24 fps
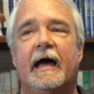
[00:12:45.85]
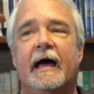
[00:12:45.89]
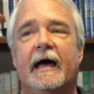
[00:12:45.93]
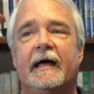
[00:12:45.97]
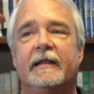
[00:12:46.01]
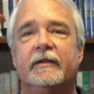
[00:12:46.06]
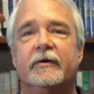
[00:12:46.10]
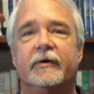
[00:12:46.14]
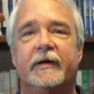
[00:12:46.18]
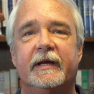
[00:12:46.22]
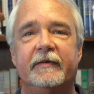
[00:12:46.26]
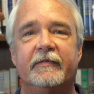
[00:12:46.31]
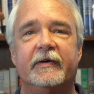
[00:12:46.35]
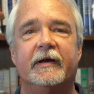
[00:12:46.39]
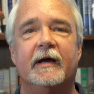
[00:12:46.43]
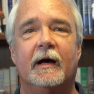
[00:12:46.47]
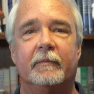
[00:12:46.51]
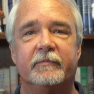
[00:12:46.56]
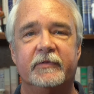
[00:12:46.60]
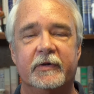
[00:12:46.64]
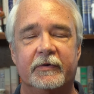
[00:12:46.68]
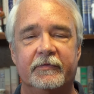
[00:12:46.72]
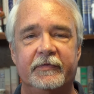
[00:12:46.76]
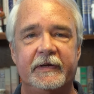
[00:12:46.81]
And they're giving
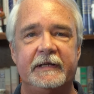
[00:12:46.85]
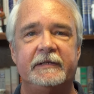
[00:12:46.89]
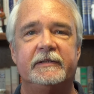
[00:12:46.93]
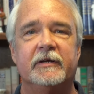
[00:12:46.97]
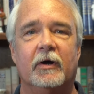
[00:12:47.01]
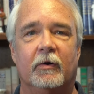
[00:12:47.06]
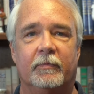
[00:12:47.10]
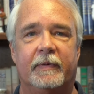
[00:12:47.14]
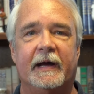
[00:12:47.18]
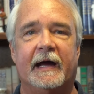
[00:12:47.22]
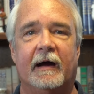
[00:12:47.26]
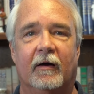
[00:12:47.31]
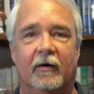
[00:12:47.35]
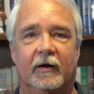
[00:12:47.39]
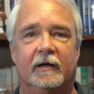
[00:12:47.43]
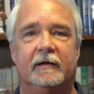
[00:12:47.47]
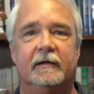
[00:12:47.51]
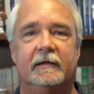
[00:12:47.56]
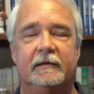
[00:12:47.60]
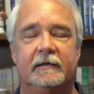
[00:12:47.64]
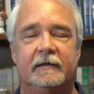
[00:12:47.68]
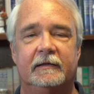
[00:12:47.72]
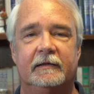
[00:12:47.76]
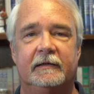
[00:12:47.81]
up their veto power.
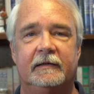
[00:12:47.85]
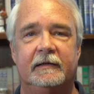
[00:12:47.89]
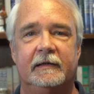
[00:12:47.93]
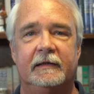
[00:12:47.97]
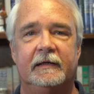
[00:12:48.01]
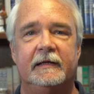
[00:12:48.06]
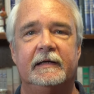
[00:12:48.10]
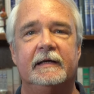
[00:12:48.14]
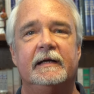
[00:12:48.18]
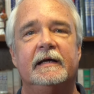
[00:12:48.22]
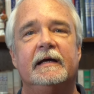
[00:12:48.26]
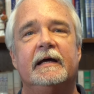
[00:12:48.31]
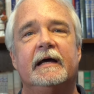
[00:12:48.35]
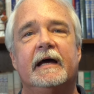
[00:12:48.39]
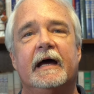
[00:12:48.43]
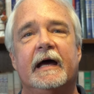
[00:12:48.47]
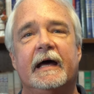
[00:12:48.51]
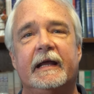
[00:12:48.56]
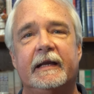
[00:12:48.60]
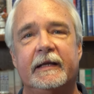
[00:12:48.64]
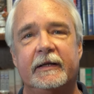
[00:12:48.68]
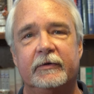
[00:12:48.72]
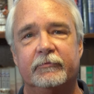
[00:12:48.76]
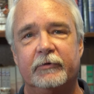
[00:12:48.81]

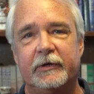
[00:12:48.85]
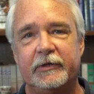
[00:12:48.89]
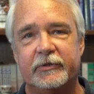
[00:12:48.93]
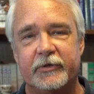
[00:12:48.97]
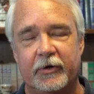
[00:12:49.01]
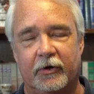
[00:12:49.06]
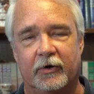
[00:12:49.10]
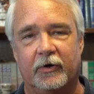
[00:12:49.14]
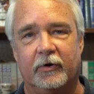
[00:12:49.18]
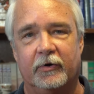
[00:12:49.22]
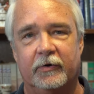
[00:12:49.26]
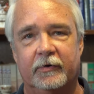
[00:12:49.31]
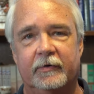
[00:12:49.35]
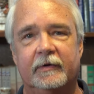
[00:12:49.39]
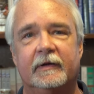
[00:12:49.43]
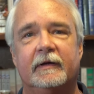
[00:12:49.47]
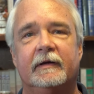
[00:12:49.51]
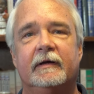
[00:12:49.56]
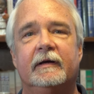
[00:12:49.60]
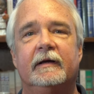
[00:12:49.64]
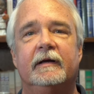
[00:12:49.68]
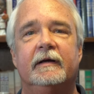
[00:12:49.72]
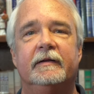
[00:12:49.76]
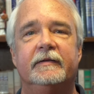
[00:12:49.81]
And in
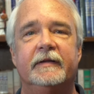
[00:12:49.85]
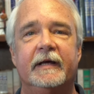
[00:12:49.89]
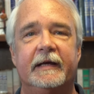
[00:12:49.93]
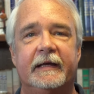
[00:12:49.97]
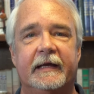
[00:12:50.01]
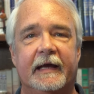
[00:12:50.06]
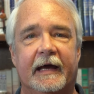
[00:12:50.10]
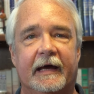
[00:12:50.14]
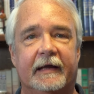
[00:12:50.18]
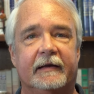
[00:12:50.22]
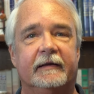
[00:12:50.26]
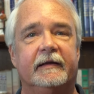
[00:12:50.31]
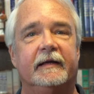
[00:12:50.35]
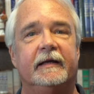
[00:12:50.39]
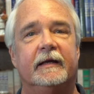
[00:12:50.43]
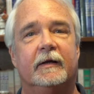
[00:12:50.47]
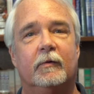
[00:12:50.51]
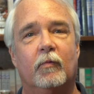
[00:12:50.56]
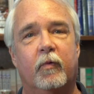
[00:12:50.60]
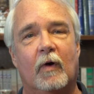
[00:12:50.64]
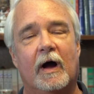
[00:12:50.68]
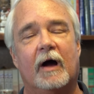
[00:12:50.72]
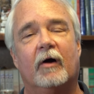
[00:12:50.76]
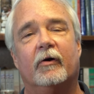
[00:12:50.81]
return, they get
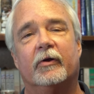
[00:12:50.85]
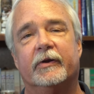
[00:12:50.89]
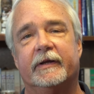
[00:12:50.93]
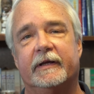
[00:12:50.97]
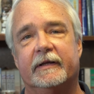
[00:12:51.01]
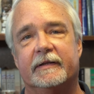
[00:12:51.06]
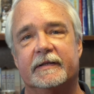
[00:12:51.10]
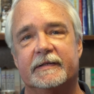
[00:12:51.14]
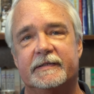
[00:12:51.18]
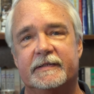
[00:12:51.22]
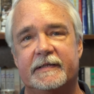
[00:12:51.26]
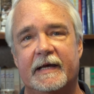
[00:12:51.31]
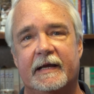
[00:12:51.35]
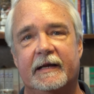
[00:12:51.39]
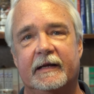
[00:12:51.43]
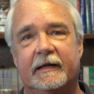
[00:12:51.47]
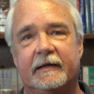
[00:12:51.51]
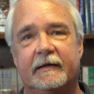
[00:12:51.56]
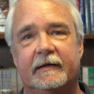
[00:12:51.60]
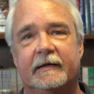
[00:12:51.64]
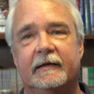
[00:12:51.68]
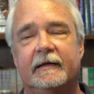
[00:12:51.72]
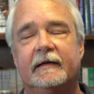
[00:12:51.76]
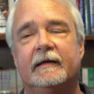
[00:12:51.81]
equality in the
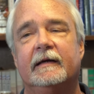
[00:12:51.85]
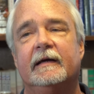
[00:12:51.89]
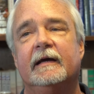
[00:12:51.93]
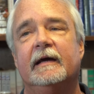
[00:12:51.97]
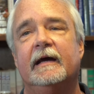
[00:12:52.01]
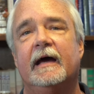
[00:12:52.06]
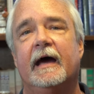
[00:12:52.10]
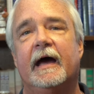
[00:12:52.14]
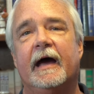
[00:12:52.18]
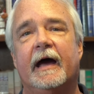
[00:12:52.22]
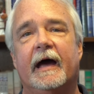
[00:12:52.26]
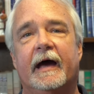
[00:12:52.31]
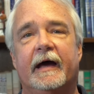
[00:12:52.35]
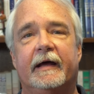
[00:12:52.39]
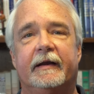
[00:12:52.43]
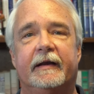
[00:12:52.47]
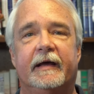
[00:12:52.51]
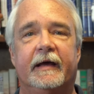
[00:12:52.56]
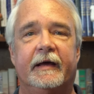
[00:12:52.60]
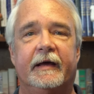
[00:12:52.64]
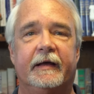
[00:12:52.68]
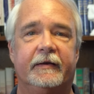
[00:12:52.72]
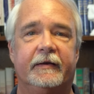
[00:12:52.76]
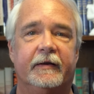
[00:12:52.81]
Senate
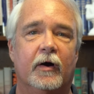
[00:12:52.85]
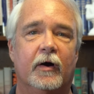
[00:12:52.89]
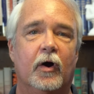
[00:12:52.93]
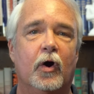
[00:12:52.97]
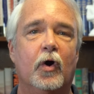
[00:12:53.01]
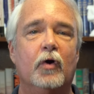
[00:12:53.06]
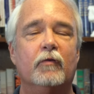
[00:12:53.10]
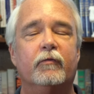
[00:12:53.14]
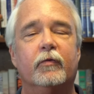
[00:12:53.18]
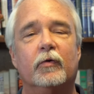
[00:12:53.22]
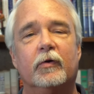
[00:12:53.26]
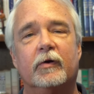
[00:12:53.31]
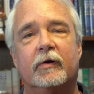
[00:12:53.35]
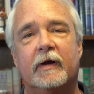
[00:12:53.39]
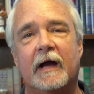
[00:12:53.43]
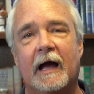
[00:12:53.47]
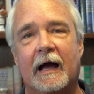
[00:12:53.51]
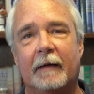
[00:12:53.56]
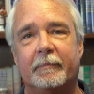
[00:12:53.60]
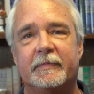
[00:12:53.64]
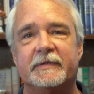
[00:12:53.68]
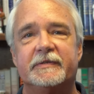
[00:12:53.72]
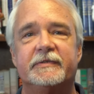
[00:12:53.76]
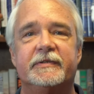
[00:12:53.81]
and an
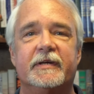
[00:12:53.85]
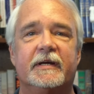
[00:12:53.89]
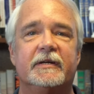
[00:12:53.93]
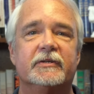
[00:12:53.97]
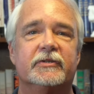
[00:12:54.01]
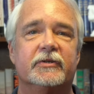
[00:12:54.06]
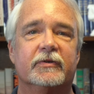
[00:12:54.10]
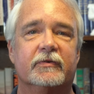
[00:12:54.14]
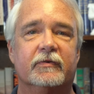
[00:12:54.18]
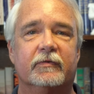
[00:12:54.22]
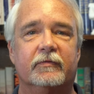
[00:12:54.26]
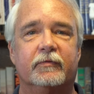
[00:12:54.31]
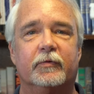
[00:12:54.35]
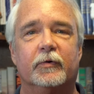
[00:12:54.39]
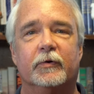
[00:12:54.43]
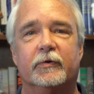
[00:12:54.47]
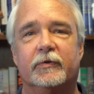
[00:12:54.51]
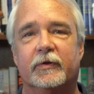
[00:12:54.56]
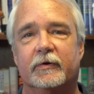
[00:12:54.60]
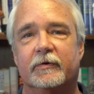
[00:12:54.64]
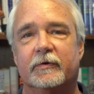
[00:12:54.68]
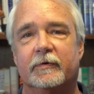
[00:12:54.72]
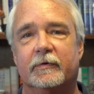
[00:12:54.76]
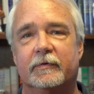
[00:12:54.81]
overcompensation for
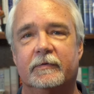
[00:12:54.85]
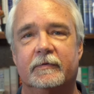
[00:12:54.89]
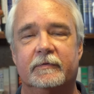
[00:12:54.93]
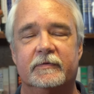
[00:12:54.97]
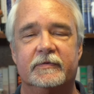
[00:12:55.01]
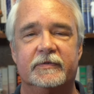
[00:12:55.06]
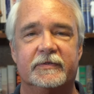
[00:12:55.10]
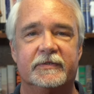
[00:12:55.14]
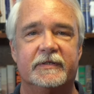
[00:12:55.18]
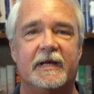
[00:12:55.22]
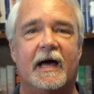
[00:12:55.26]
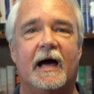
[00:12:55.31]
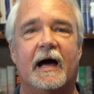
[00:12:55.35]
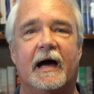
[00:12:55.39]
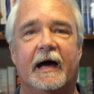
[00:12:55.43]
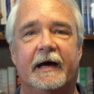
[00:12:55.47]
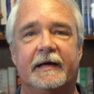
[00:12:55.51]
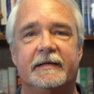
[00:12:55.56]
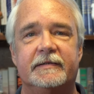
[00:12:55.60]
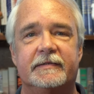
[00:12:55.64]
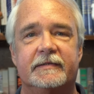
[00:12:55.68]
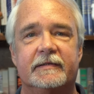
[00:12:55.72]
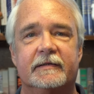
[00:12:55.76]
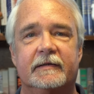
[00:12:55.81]
their
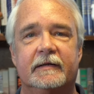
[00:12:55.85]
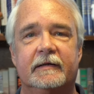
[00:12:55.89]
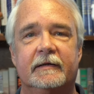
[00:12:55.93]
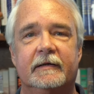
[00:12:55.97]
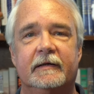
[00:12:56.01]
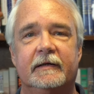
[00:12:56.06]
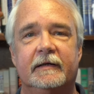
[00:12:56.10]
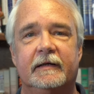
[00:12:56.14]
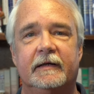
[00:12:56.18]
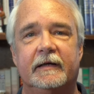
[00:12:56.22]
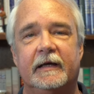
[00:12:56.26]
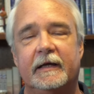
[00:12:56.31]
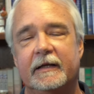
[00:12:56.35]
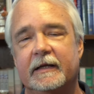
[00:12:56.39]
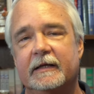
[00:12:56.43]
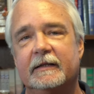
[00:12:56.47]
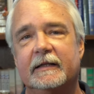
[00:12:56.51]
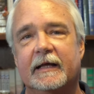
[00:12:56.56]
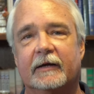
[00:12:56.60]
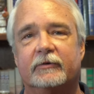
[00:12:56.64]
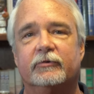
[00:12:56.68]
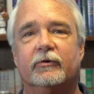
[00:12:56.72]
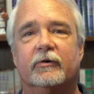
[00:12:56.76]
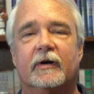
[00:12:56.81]
size in the
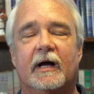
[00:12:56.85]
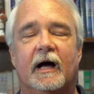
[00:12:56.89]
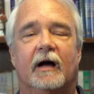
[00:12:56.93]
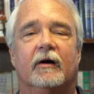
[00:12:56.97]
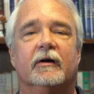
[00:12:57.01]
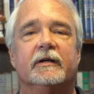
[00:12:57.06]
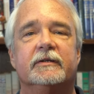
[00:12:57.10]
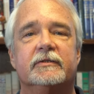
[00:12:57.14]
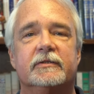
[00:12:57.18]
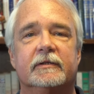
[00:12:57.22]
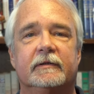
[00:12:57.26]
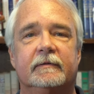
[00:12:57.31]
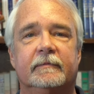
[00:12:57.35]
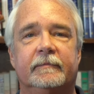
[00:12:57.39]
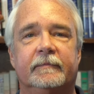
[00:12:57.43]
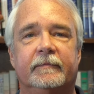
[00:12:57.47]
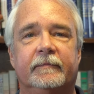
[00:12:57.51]
Electoral College.